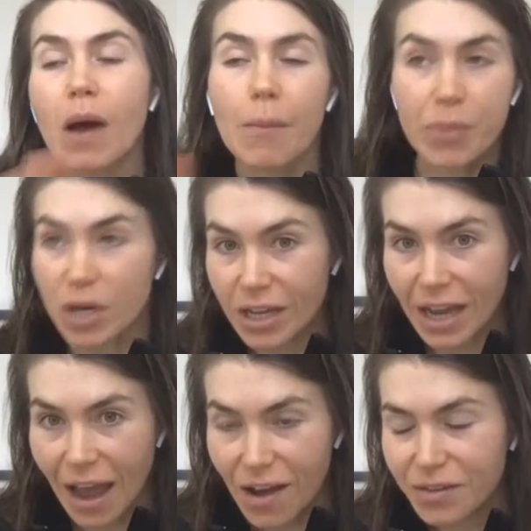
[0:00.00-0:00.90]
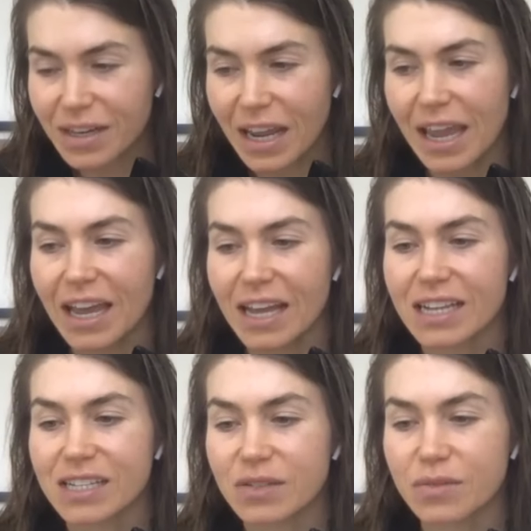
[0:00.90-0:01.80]
burning out
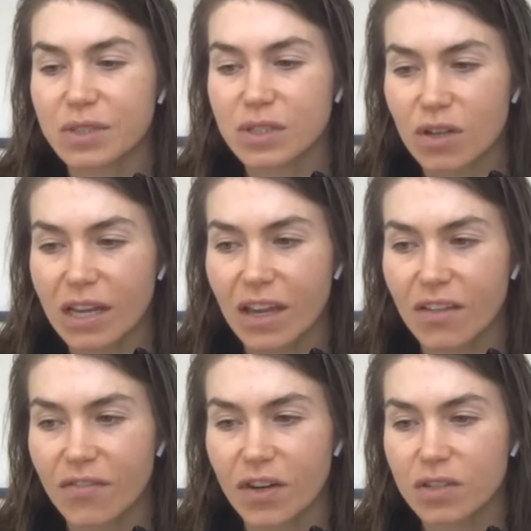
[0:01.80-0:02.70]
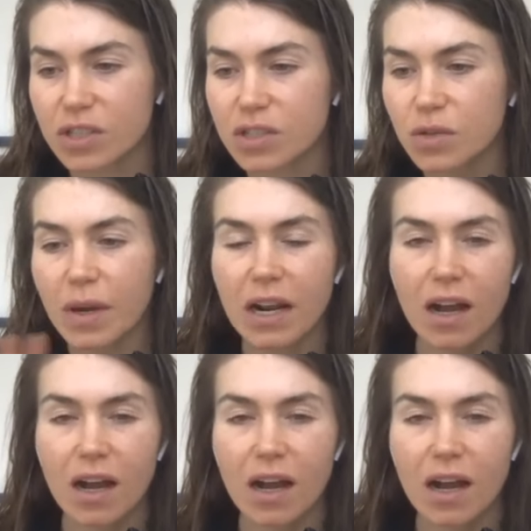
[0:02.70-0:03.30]
and was looking for just a way to